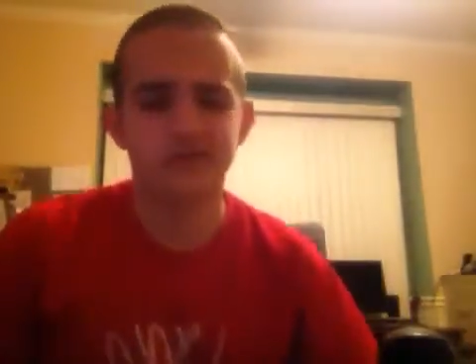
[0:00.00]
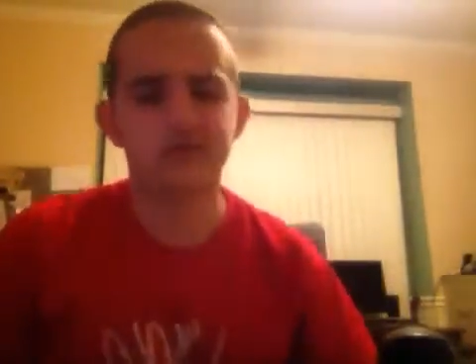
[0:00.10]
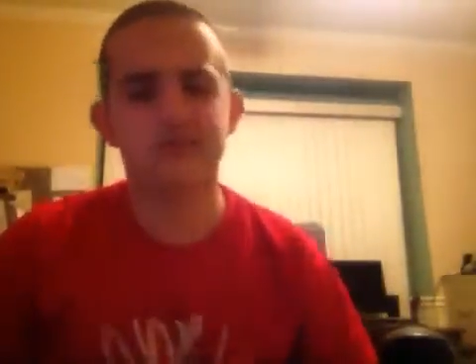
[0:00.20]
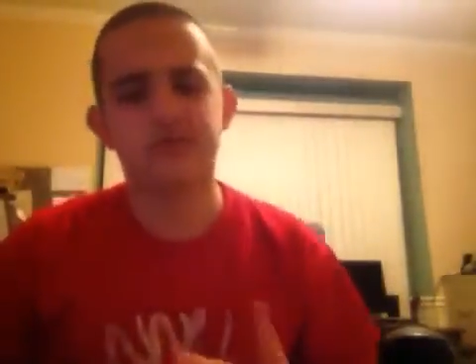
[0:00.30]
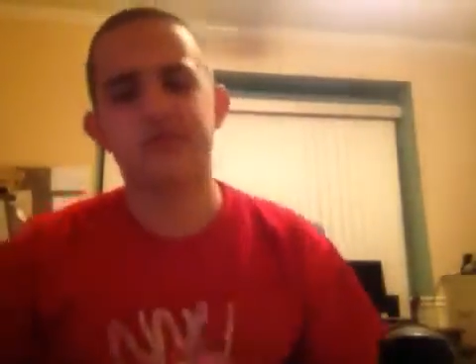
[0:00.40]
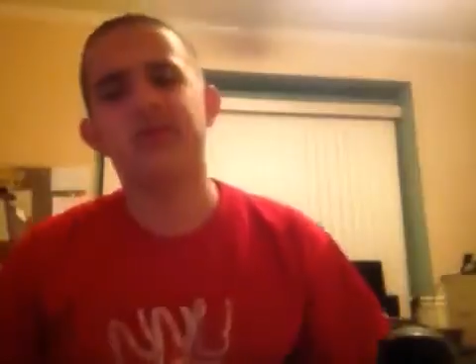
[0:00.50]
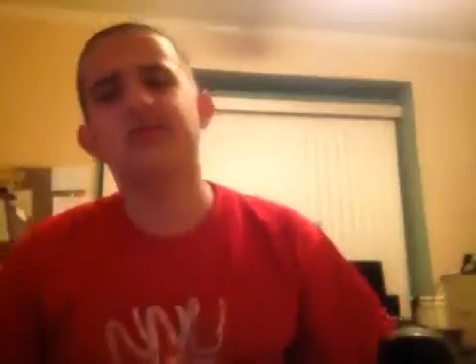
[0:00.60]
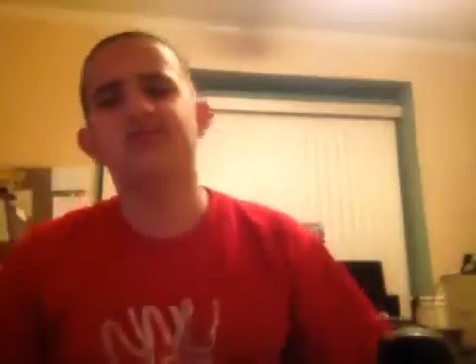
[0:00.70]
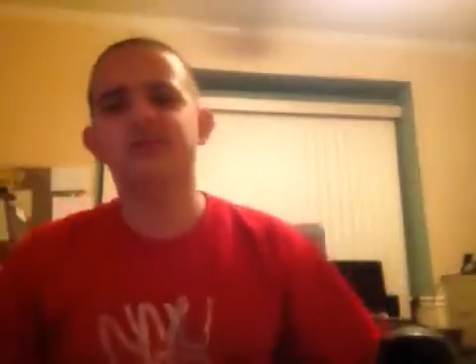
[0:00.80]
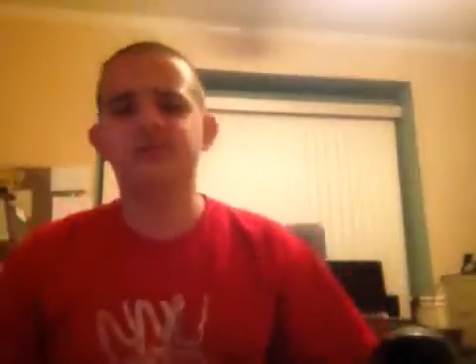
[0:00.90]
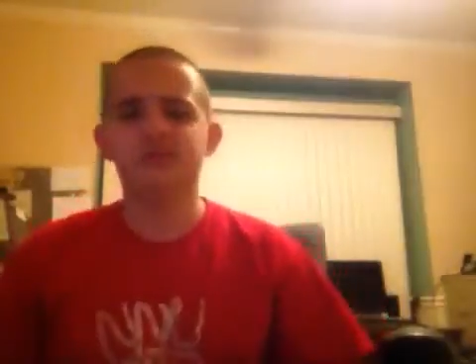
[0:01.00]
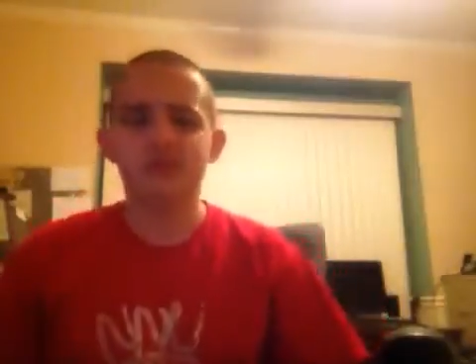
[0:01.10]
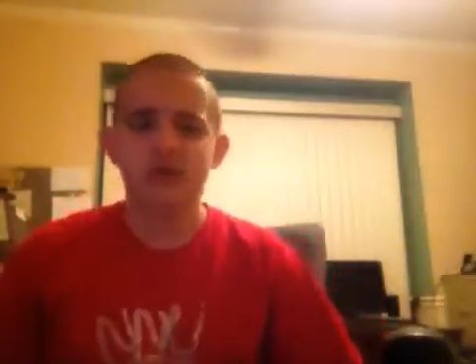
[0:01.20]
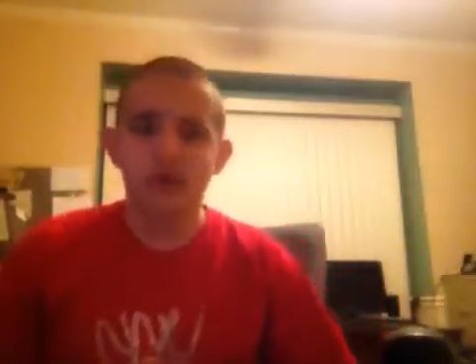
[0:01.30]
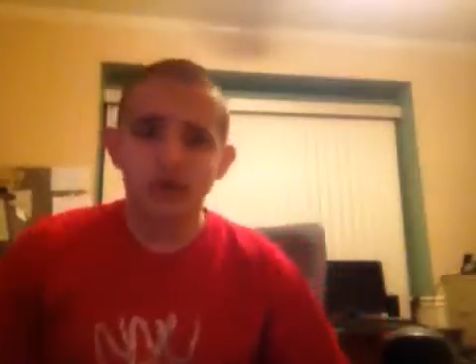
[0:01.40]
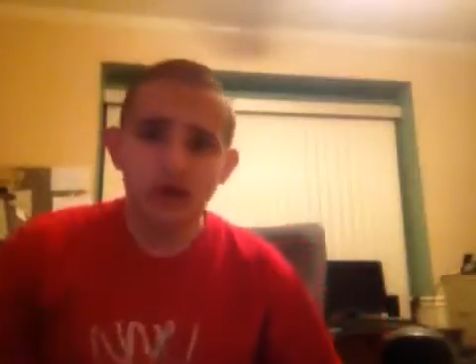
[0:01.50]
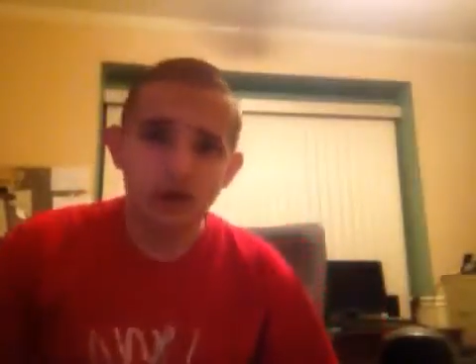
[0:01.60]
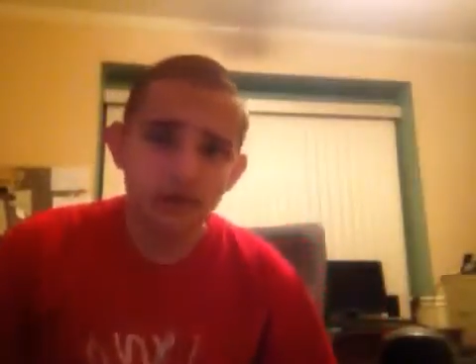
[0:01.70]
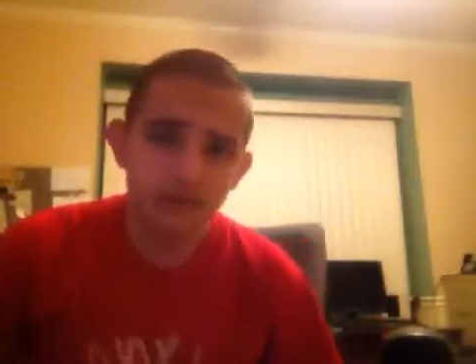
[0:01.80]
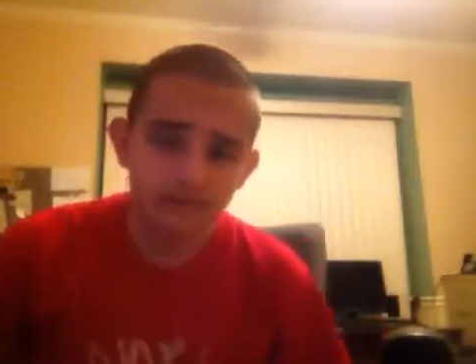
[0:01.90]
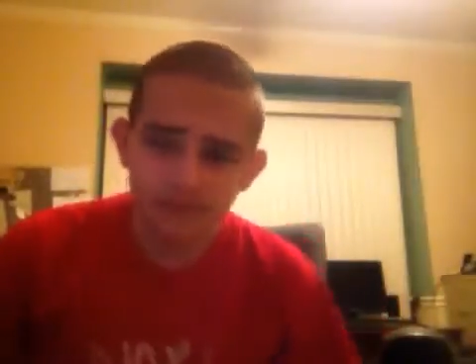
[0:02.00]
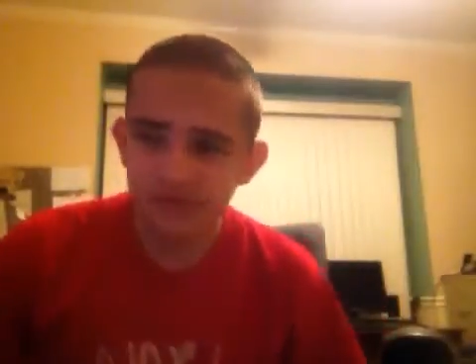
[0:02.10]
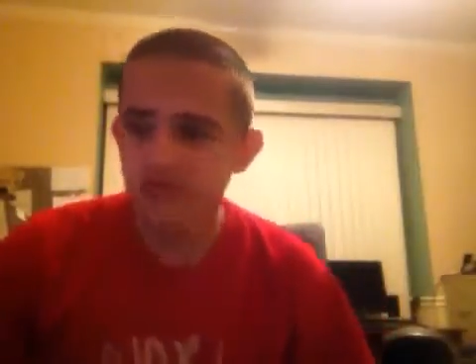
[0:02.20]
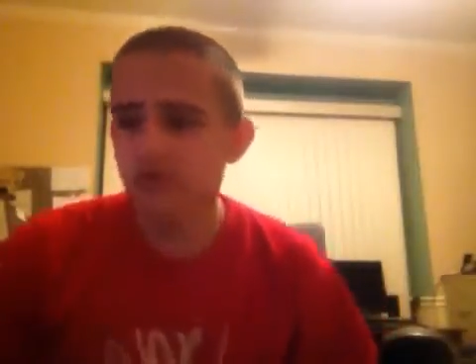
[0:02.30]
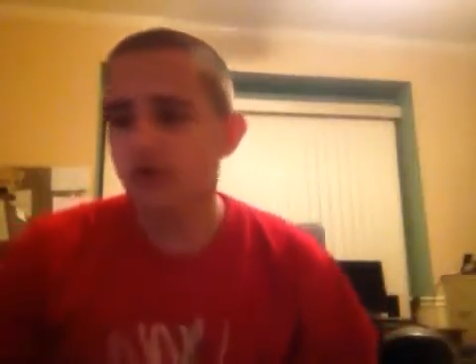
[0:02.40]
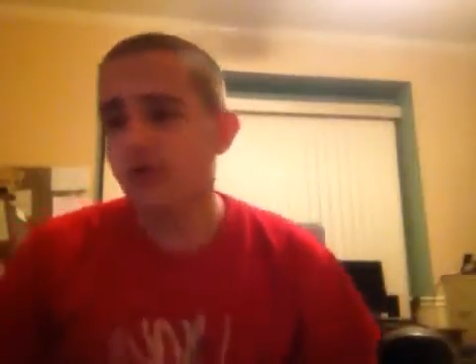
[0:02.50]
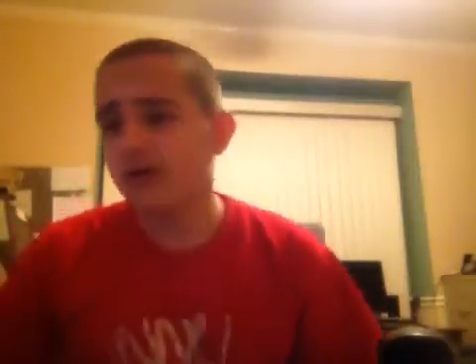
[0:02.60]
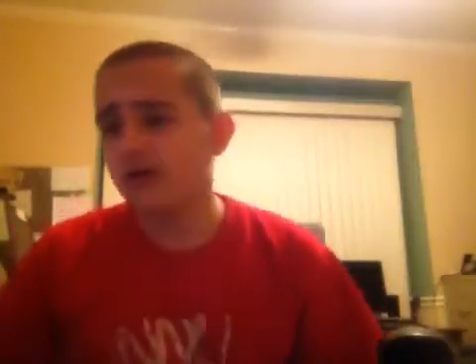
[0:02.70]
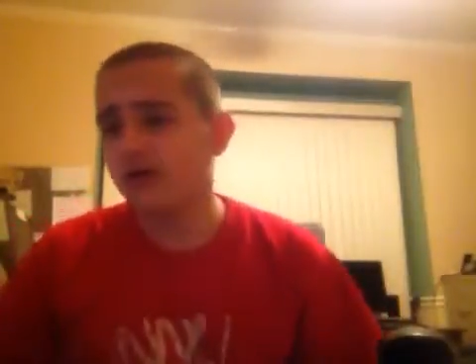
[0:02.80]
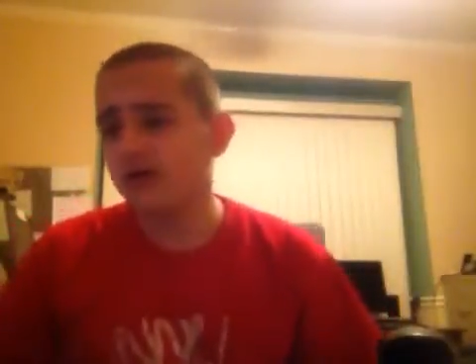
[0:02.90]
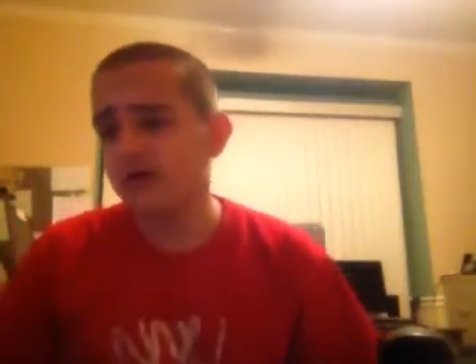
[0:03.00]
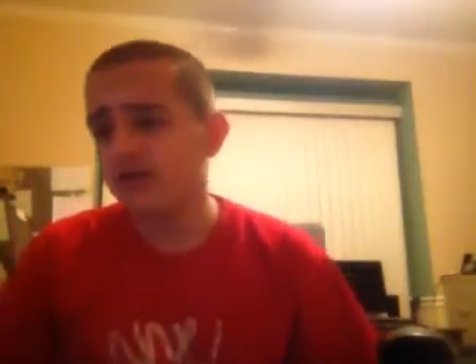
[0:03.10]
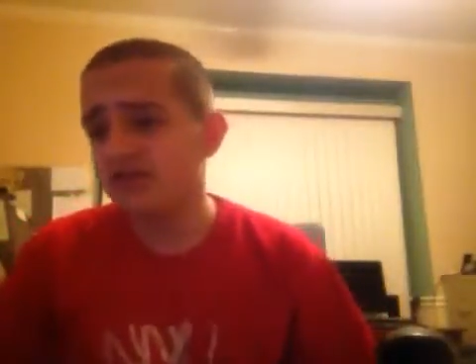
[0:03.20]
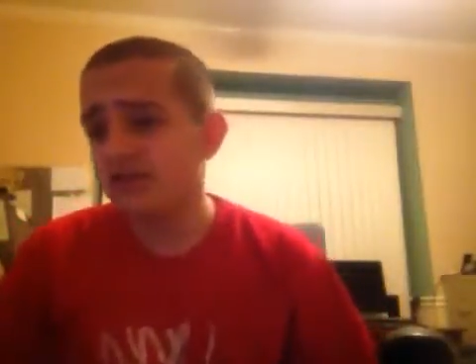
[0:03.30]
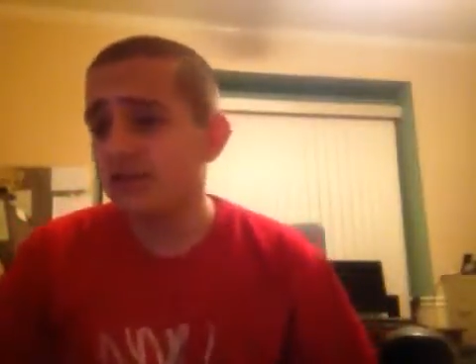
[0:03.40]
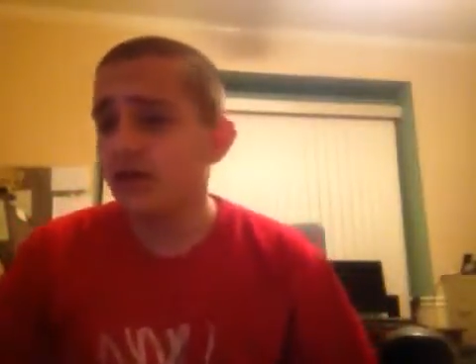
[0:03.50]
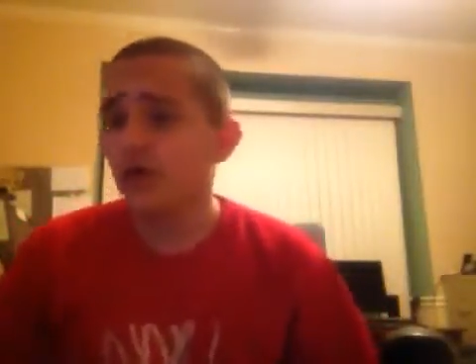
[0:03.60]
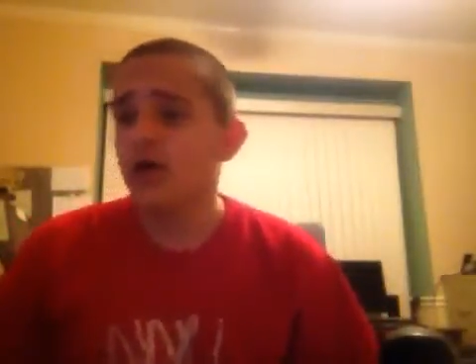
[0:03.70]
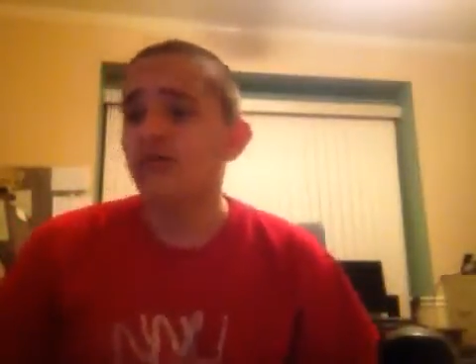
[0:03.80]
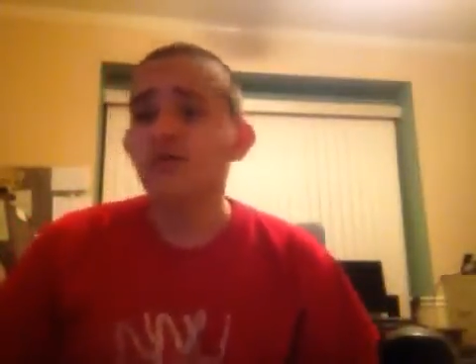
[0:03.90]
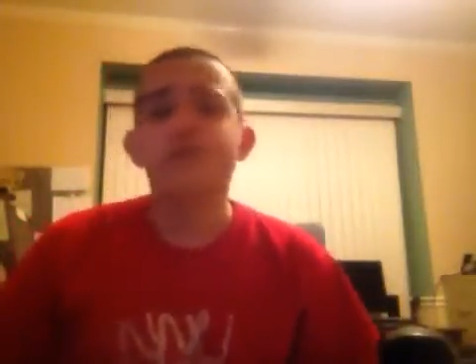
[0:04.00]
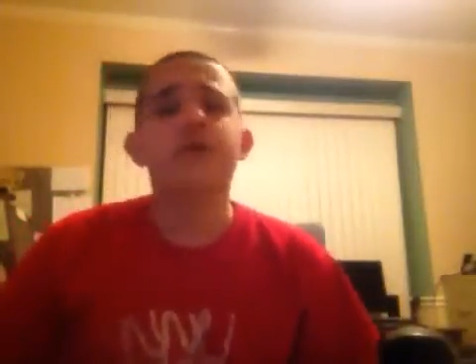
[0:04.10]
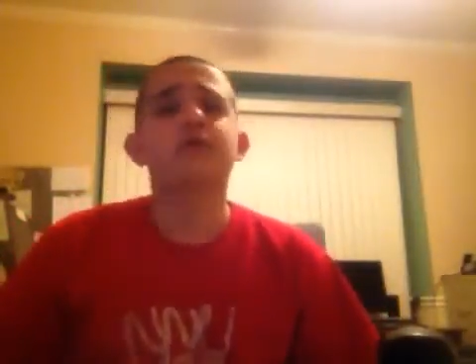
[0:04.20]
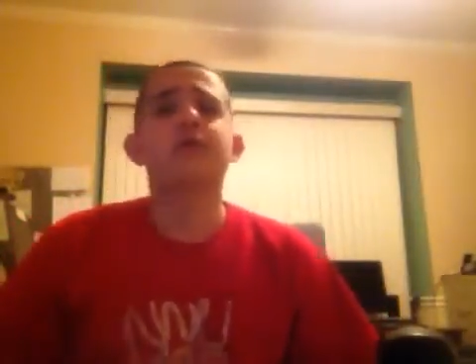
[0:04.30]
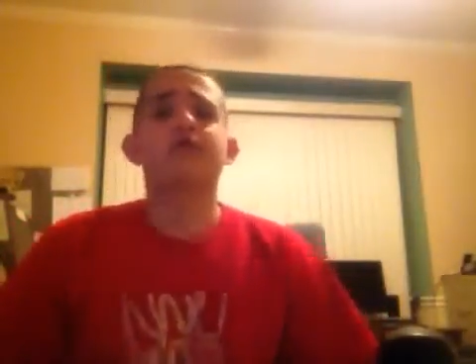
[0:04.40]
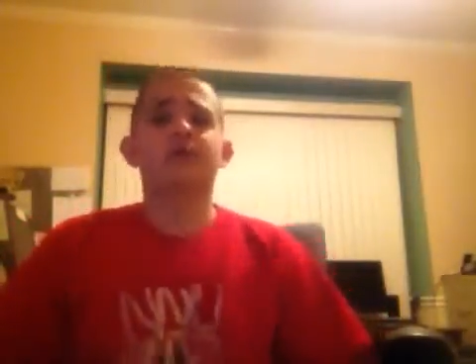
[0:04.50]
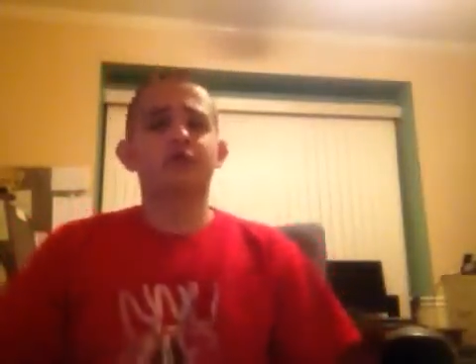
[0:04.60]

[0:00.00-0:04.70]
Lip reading: and also the Sprint Cup Series. I'm first going to talk about the Jeff Foxworthy